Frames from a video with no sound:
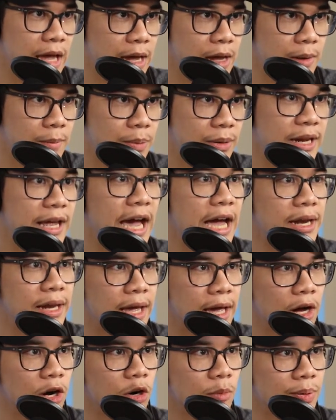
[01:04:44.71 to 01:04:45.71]
But it had to
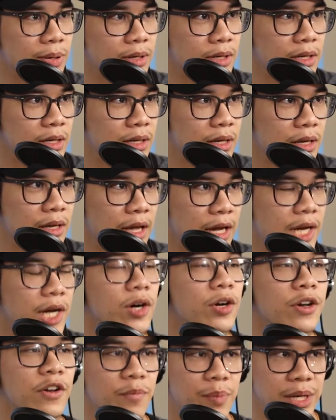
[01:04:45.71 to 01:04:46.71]
help. It
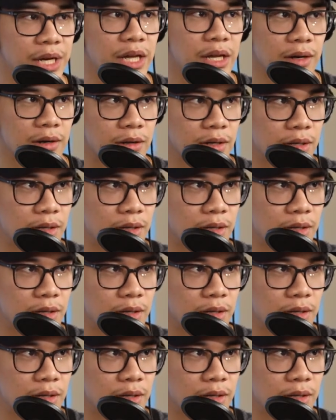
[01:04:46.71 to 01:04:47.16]
couldn't have been it.